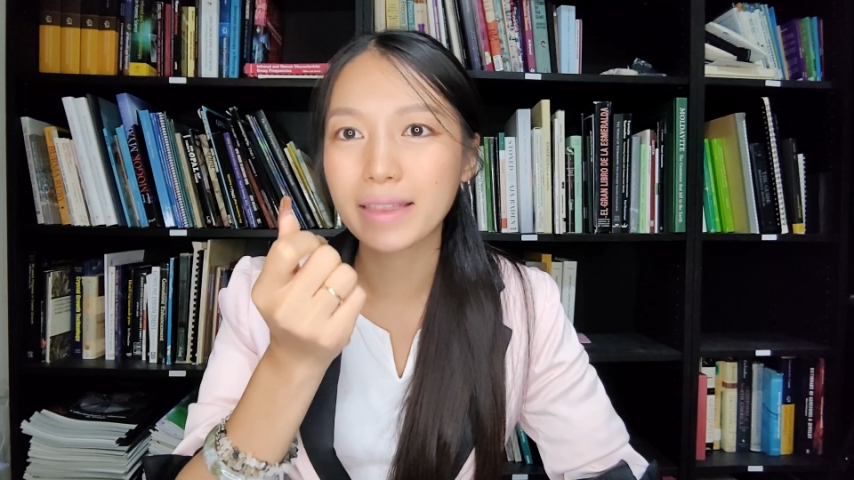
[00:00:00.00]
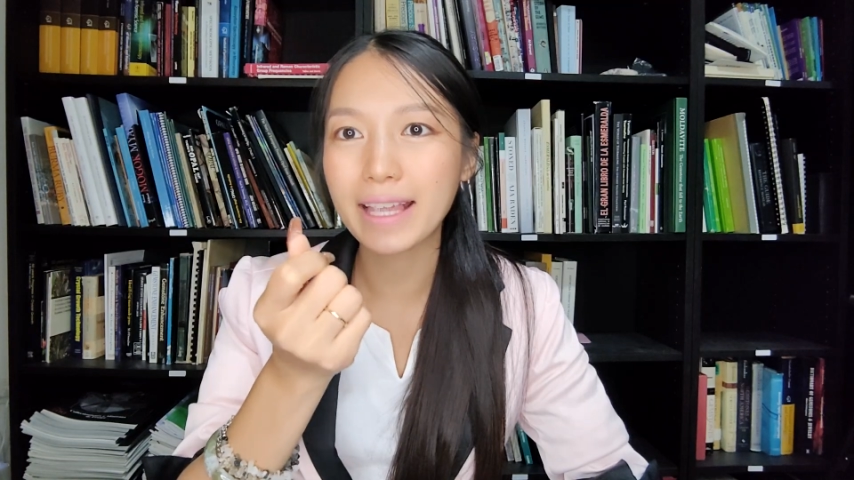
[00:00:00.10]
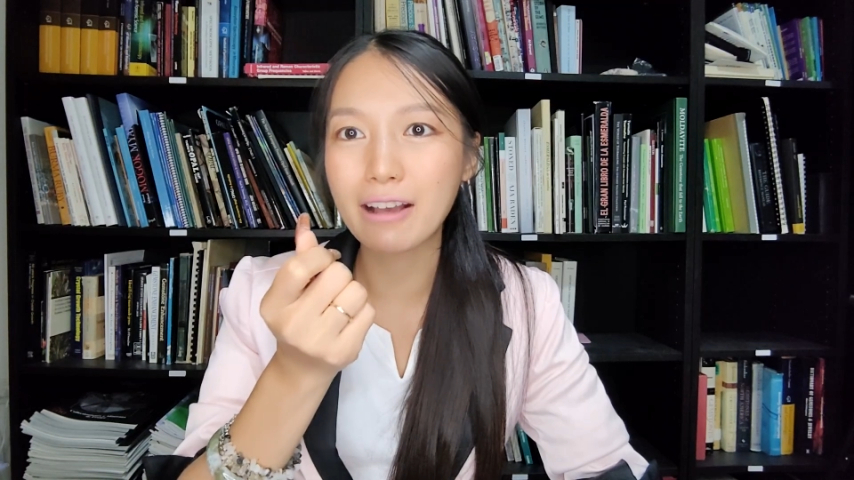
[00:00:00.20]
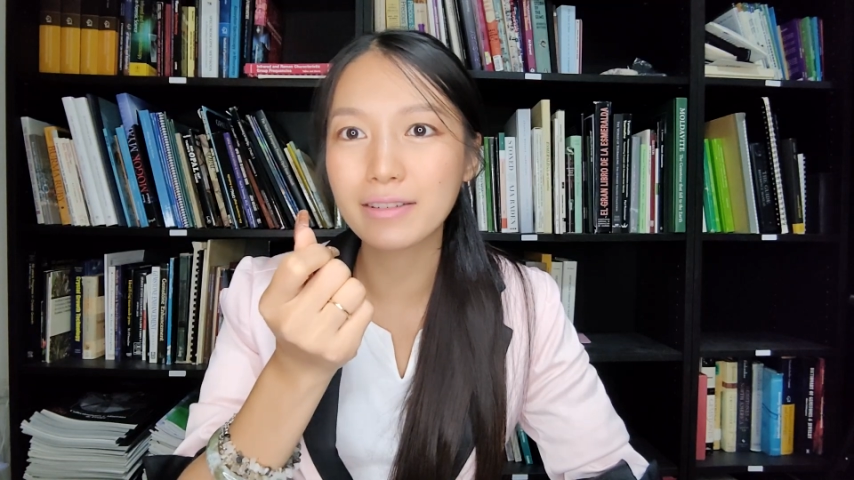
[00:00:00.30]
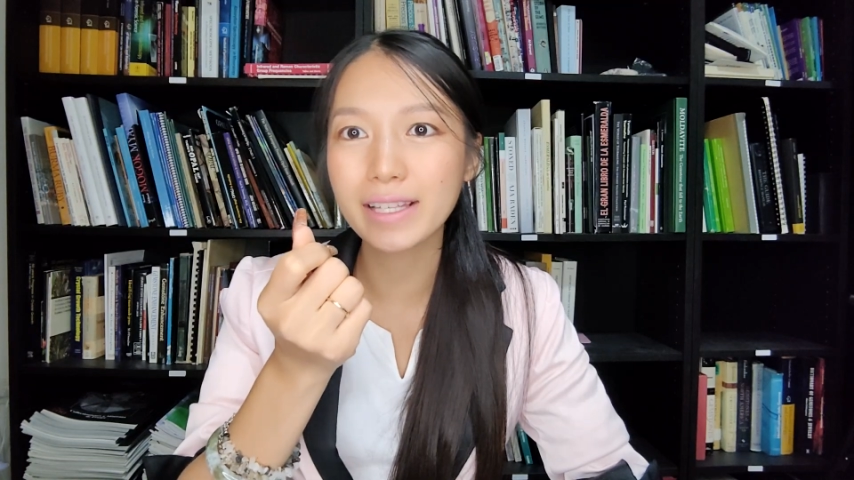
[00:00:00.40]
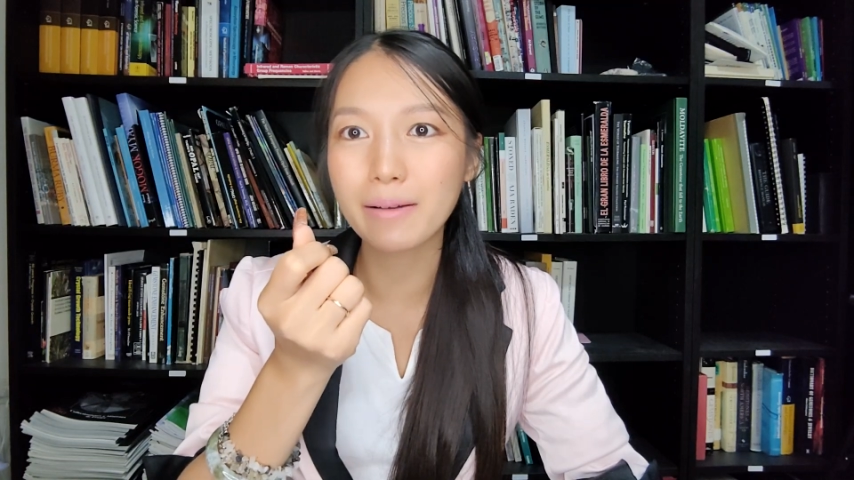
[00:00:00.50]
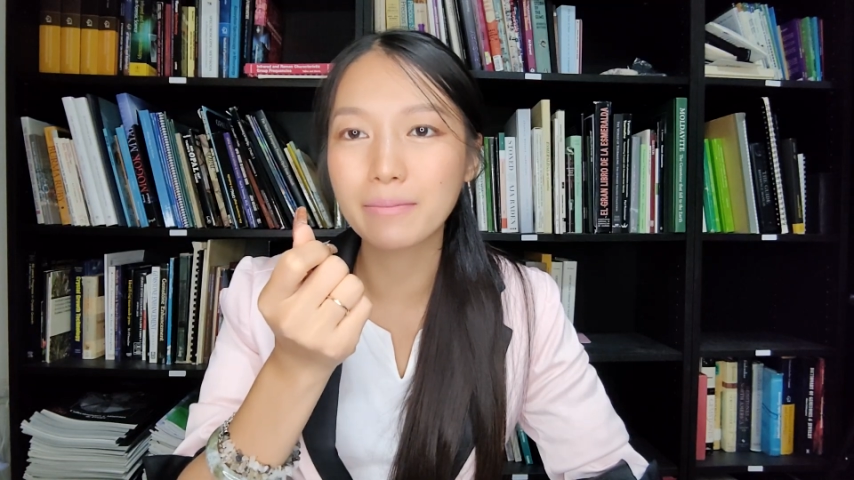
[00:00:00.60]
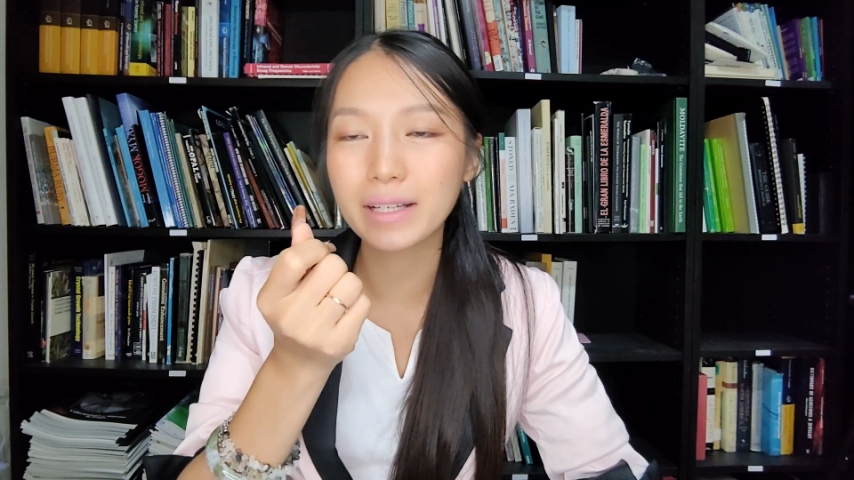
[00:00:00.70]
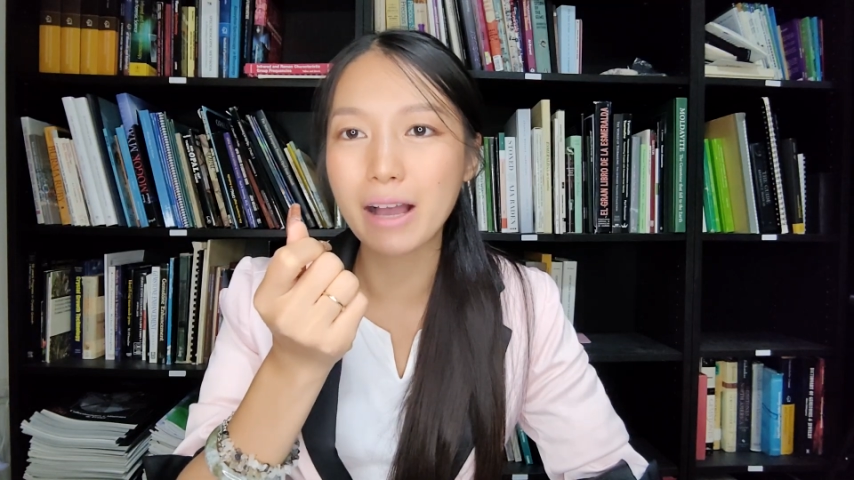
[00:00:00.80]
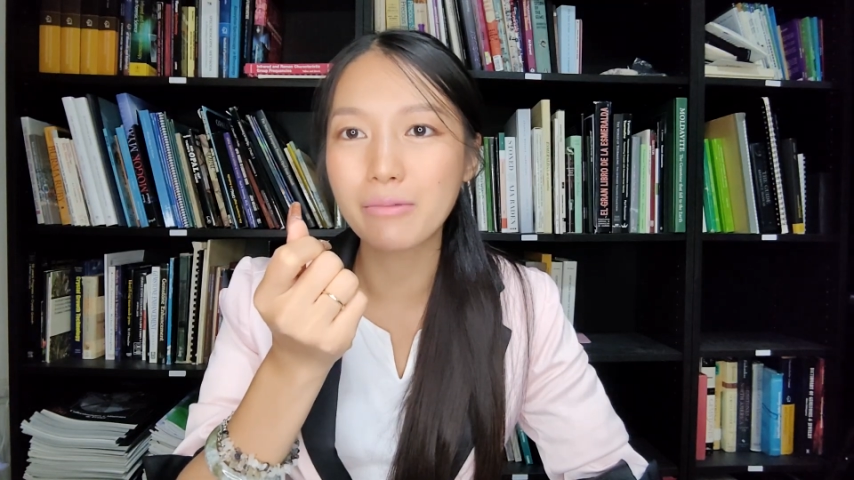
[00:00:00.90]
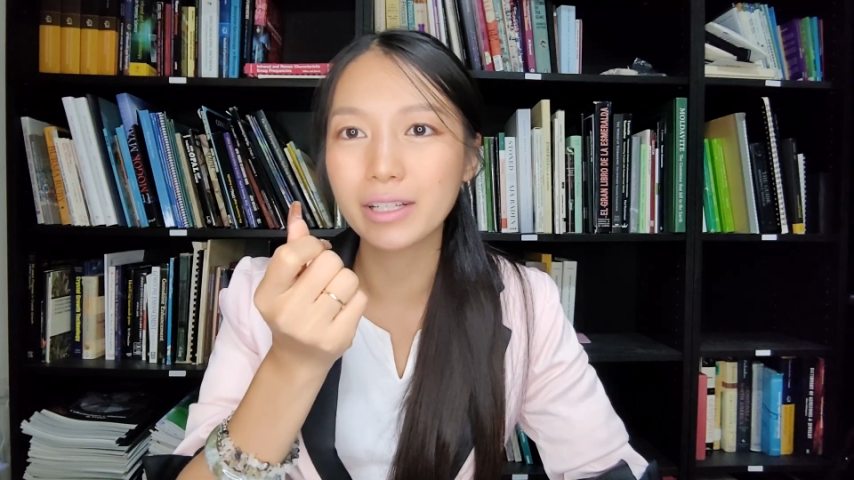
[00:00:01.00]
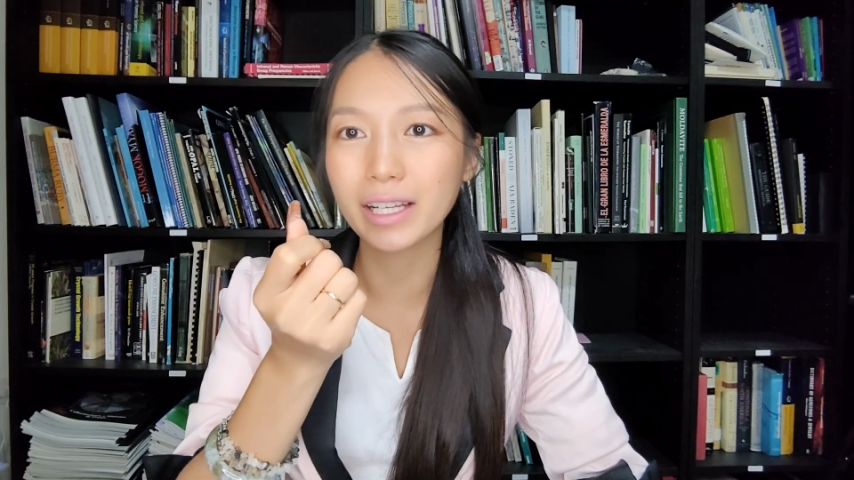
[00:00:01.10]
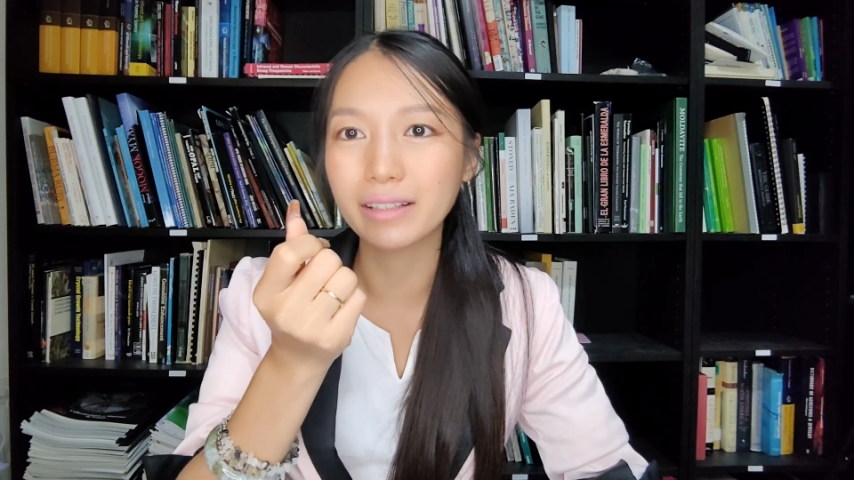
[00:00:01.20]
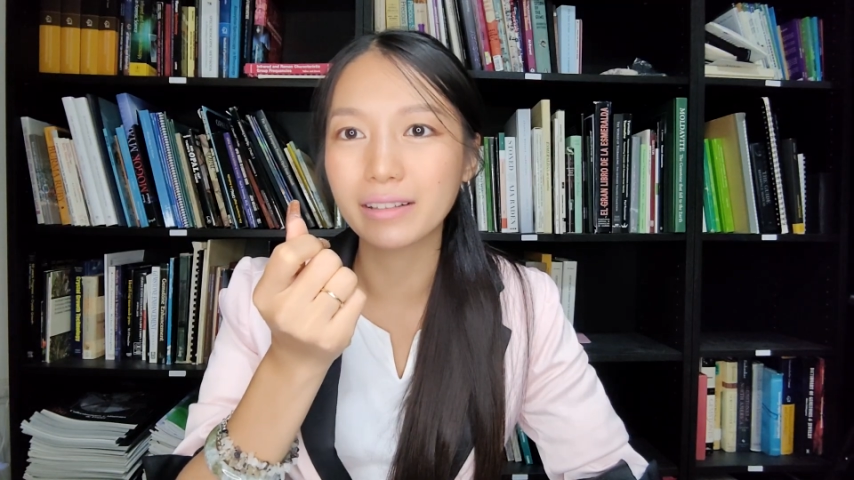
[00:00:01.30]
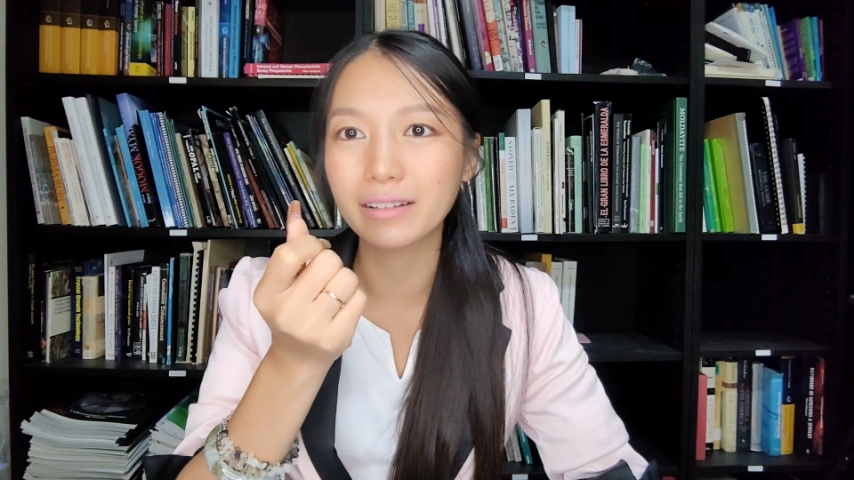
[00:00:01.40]
calcium
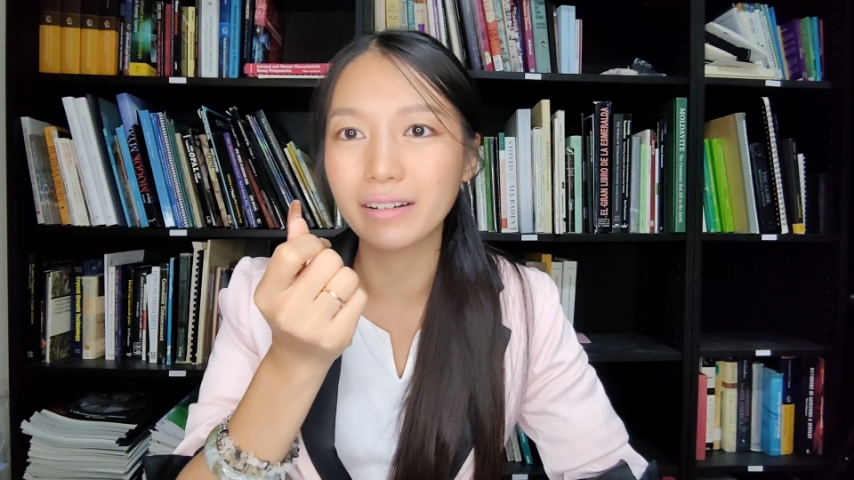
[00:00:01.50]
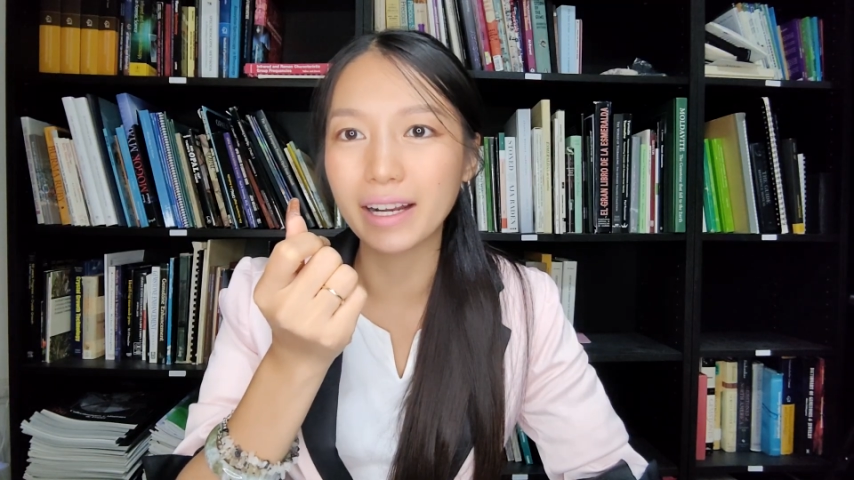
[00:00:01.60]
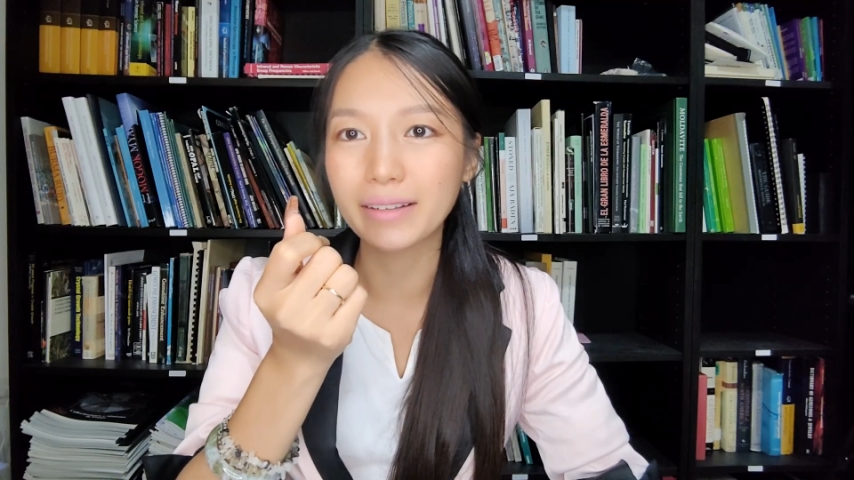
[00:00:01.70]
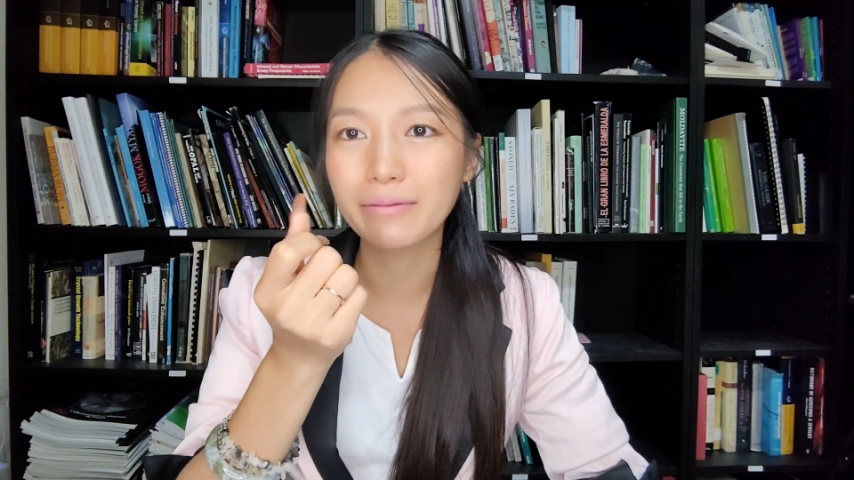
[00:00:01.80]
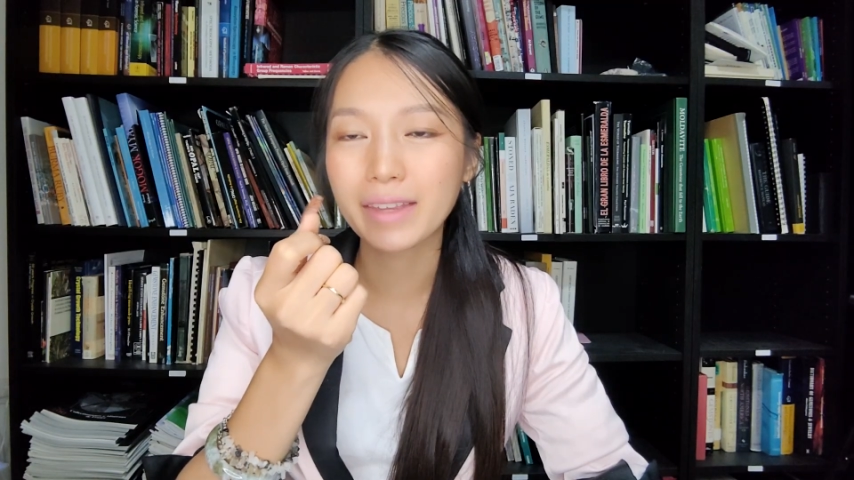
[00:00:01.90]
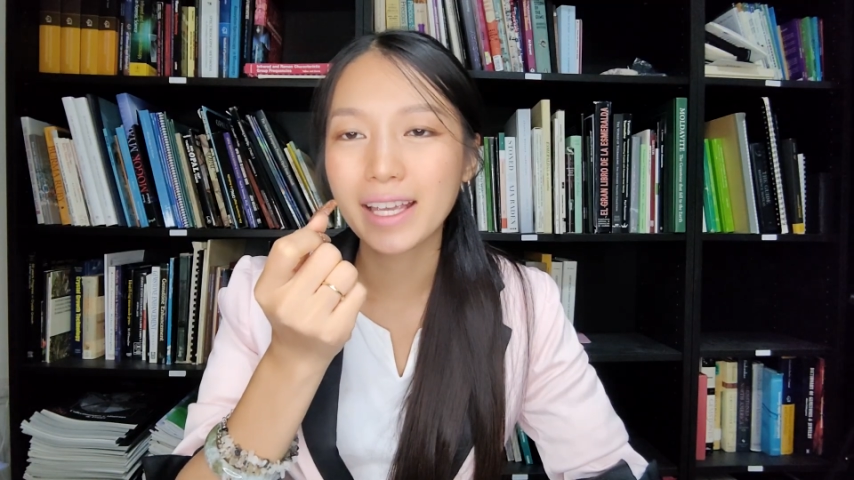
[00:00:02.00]
carbonate, right?